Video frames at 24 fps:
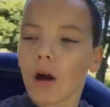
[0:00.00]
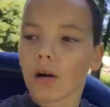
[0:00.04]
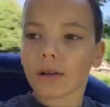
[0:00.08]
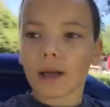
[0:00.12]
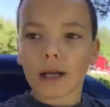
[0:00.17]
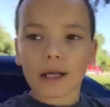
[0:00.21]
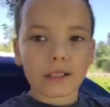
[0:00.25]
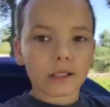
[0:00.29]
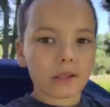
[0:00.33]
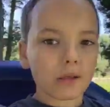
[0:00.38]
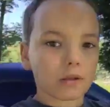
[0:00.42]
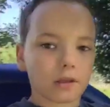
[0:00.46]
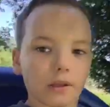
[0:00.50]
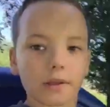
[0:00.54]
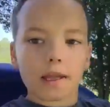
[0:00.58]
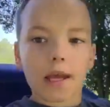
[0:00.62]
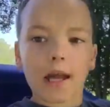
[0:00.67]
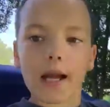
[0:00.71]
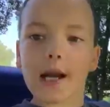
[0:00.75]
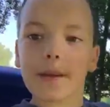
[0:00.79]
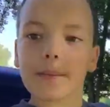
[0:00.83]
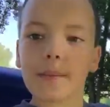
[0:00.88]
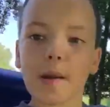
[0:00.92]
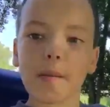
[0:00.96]
okay, so
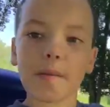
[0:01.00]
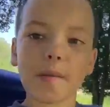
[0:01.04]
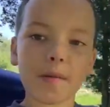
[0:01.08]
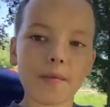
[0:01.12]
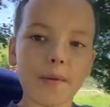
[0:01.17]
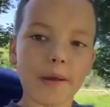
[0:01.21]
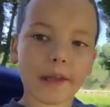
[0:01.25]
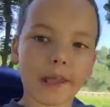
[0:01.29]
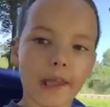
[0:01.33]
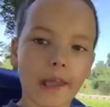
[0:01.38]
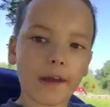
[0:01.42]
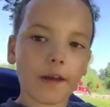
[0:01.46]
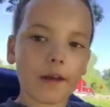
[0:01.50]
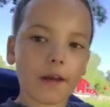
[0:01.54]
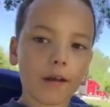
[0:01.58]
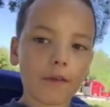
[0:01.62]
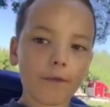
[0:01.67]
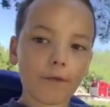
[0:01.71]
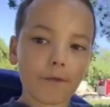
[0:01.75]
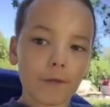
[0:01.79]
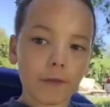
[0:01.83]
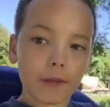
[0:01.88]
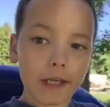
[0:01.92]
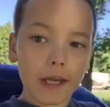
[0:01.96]
today I might be making
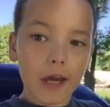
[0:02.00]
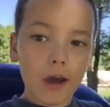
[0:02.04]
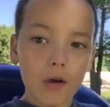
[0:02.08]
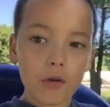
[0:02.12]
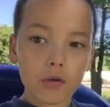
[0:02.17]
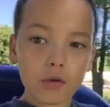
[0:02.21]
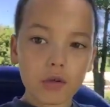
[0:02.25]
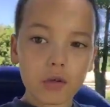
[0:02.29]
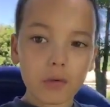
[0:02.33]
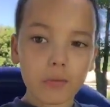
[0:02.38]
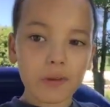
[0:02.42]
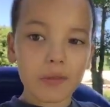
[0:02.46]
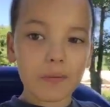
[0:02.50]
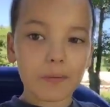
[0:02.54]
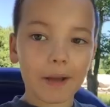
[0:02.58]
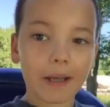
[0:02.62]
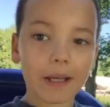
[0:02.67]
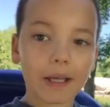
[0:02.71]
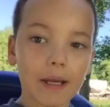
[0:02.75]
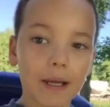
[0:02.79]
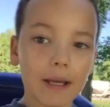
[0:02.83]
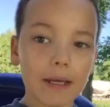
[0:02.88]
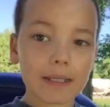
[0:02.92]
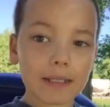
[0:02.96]
videos with
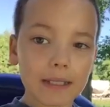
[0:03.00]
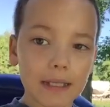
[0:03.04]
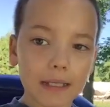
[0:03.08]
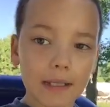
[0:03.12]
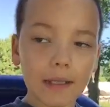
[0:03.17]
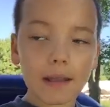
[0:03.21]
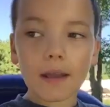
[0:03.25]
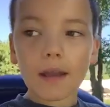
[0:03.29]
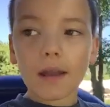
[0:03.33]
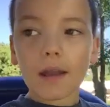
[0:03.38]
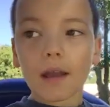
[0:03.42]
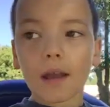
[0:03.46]
my cousin,